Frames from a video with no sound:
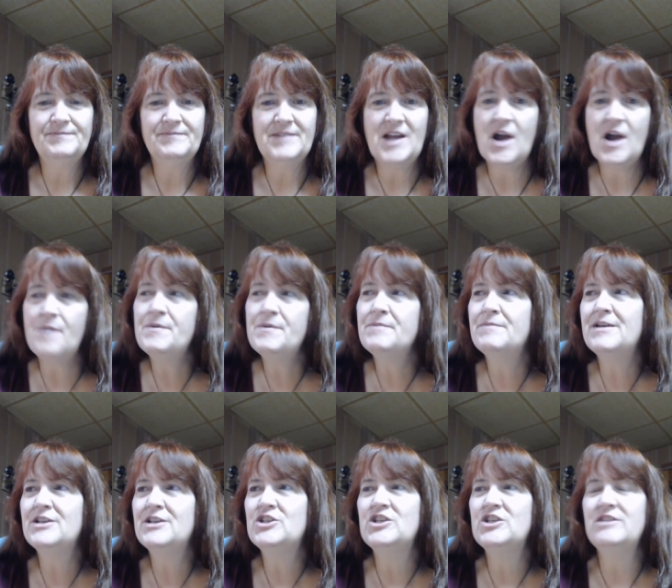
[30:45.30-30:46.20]
helping me
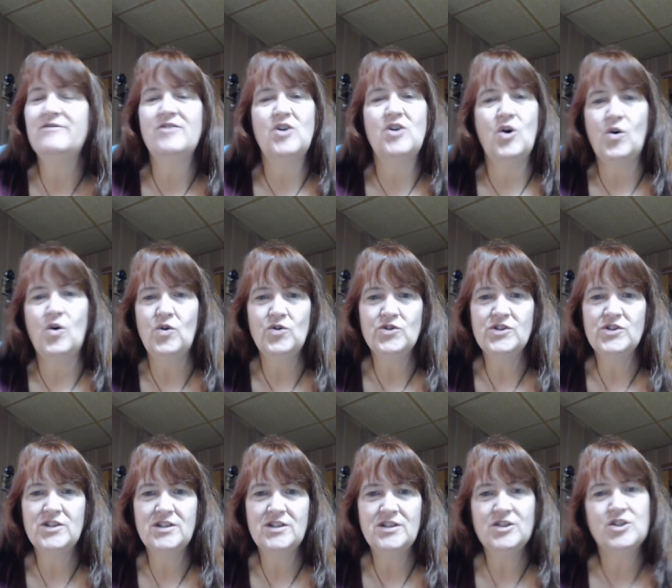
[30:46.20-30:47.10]
achieve goals
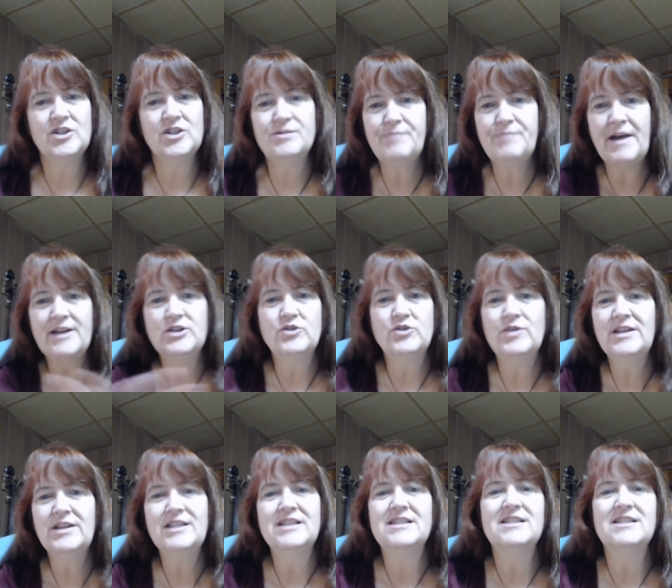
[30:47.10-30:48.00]
just by
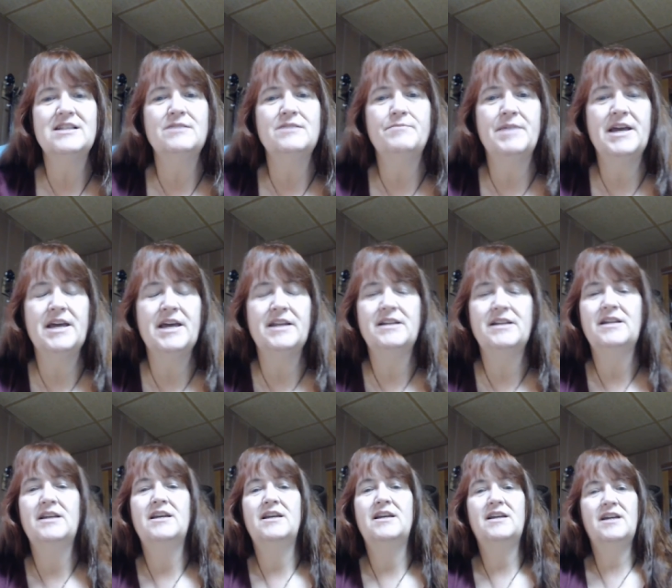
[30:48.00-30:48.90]
doing this little bit,
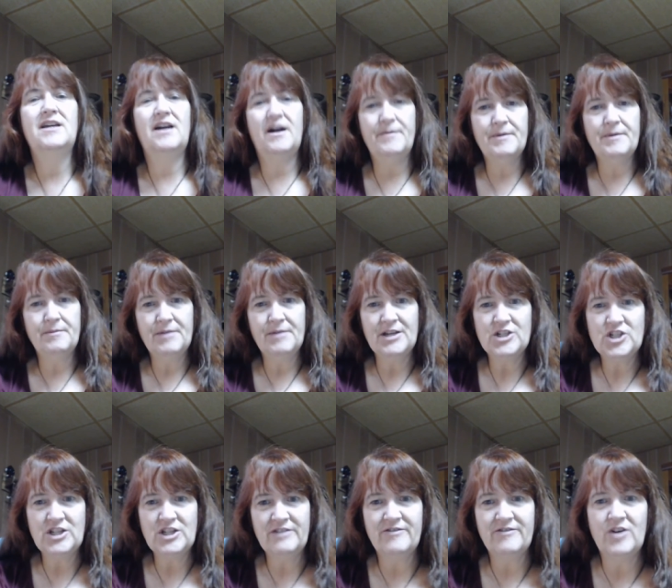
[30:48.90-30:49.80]
helping me
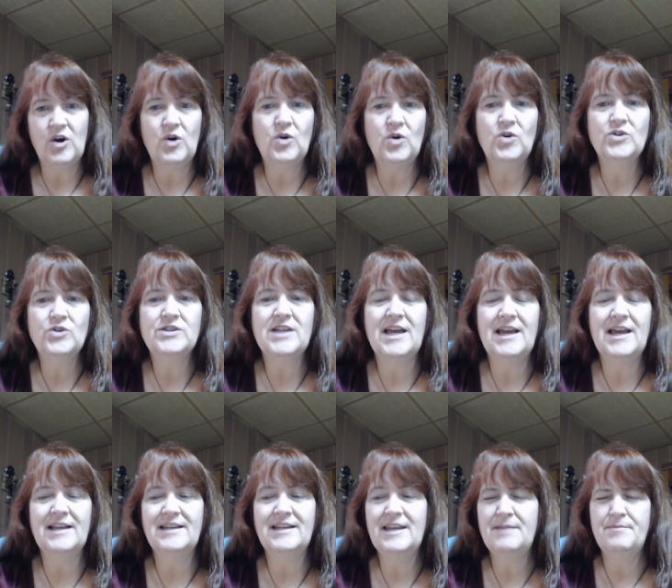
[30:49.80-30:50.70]
achieve goals
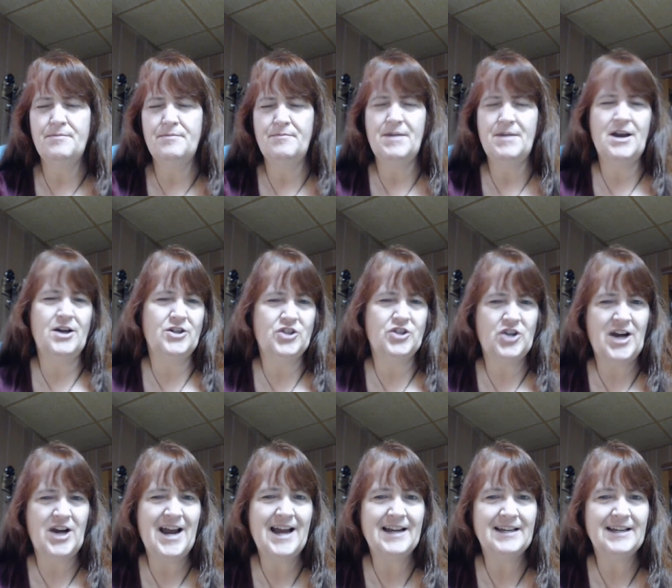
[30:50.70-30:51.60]
and keeping me on
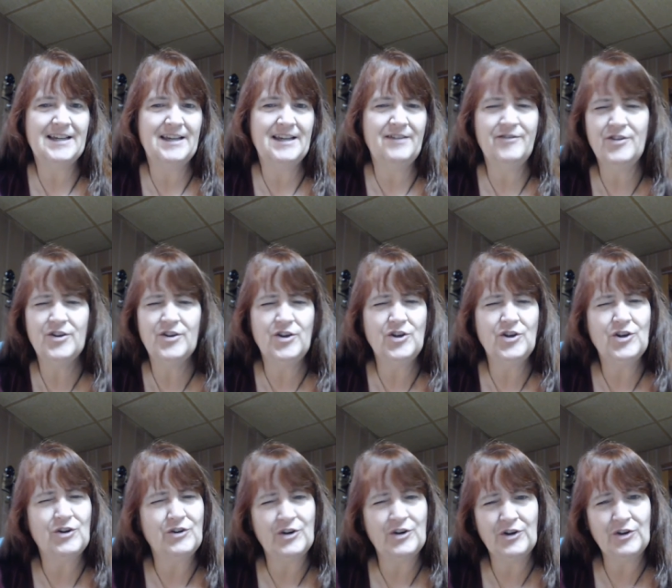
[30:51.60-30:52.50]
track, even though you
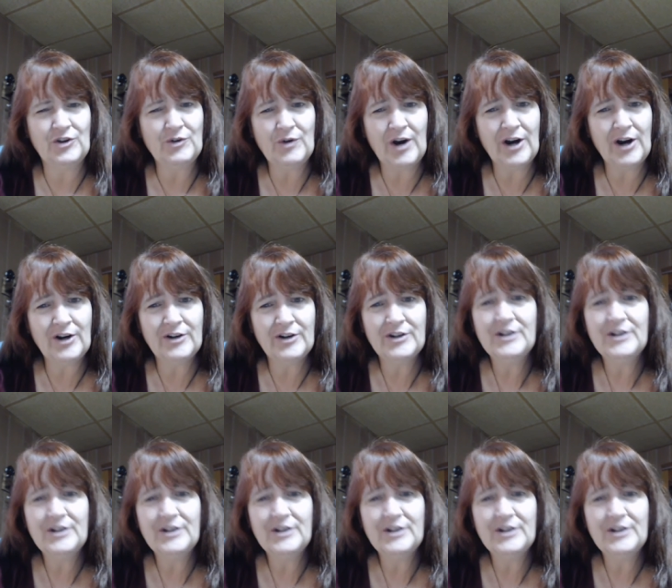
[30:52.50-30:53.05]
don't know you are.